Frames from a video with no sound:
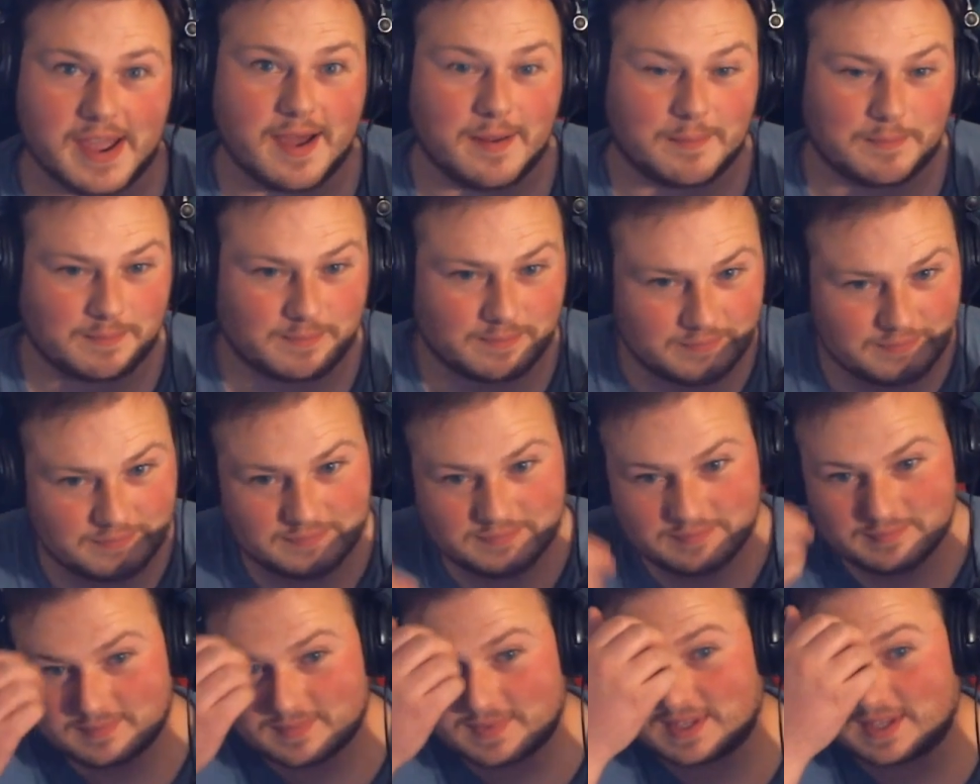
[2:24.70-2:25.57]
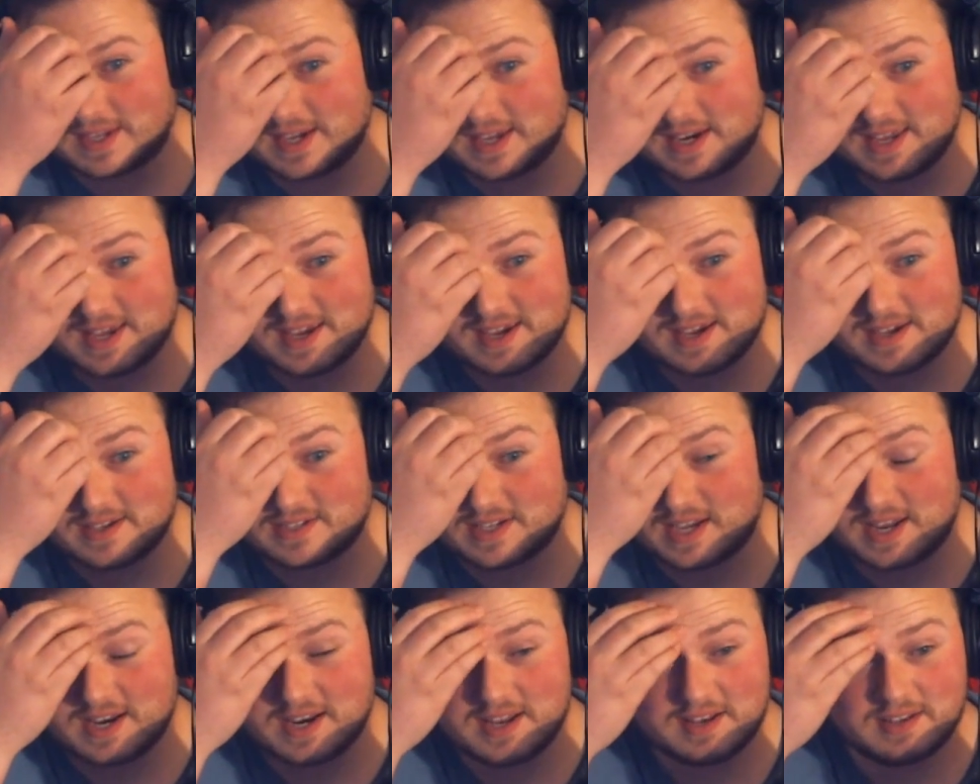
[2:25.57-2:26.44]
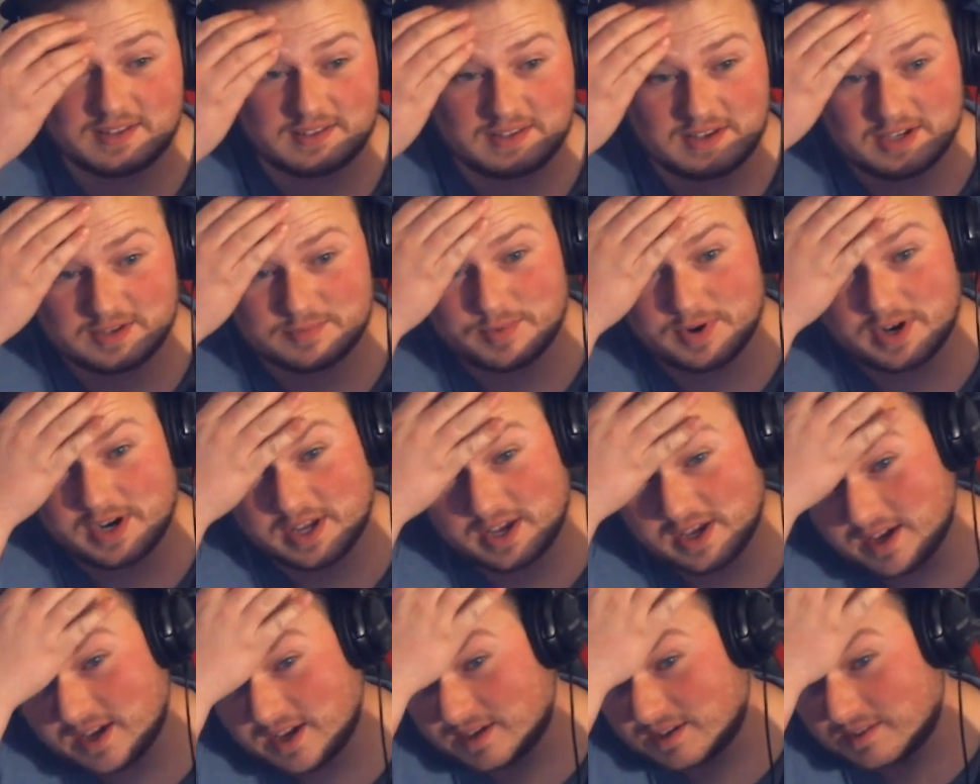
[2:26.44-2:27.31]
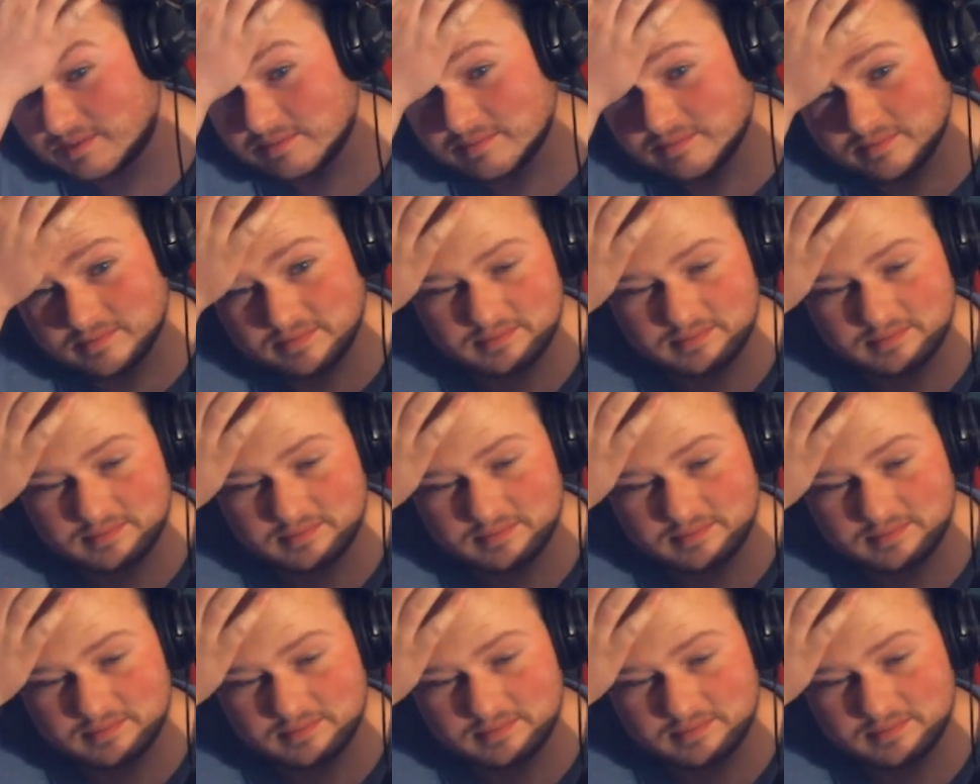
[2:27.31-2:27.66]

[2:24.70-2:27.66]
Yep, it is, and it looks pretty good.